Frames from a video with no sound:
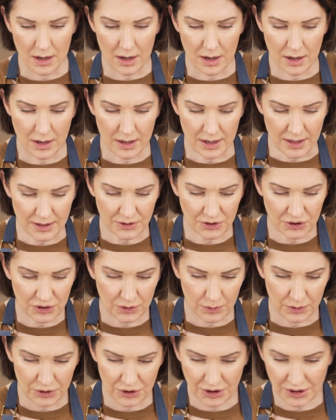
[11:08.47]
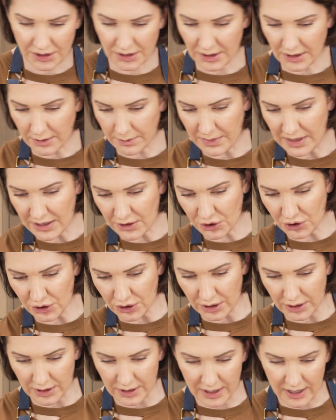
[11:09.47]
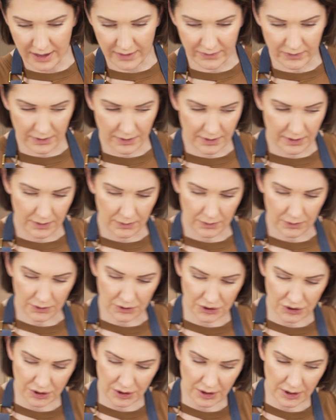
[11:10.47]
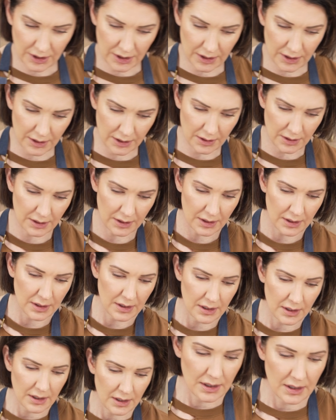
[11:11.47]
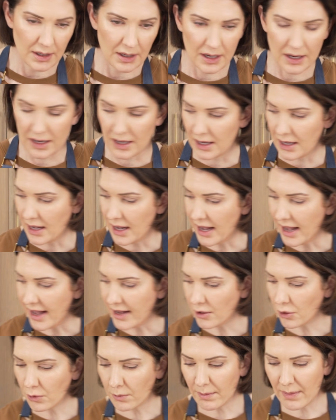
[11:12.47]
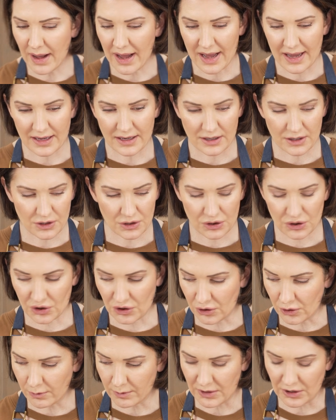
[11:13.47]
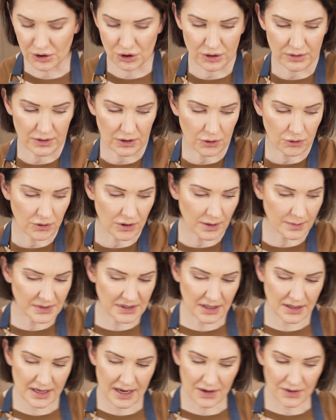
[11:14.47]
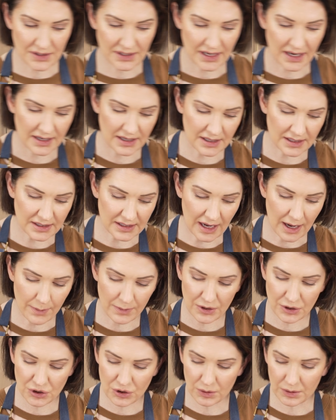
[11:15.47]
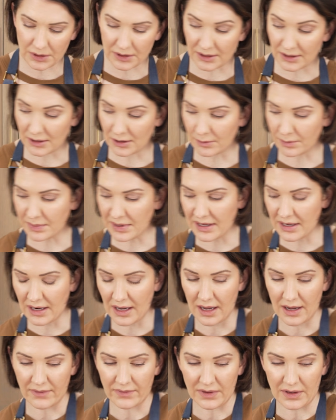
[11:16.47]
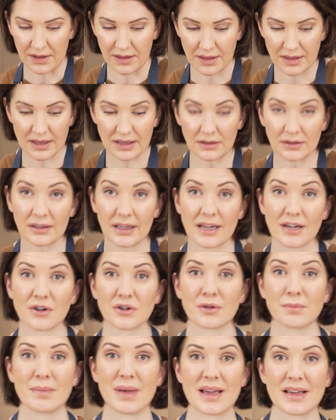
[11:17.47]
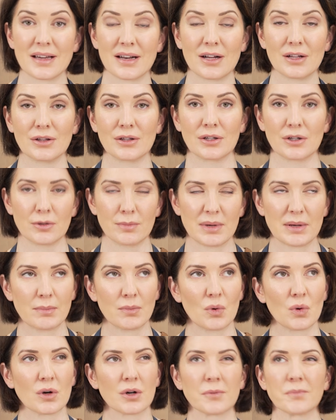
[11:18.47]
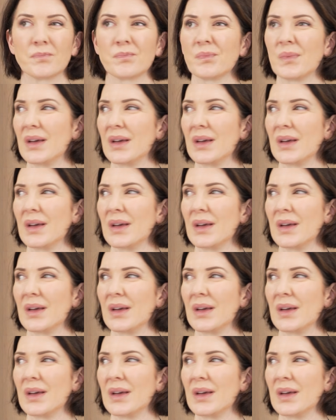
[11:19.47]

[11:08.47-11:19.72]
All right, so we're just gonna make sure everything looks good. I don't mind so much of the crumbs on the outside because I'm gonna do a little bit of a thin layer to make it a little bit more,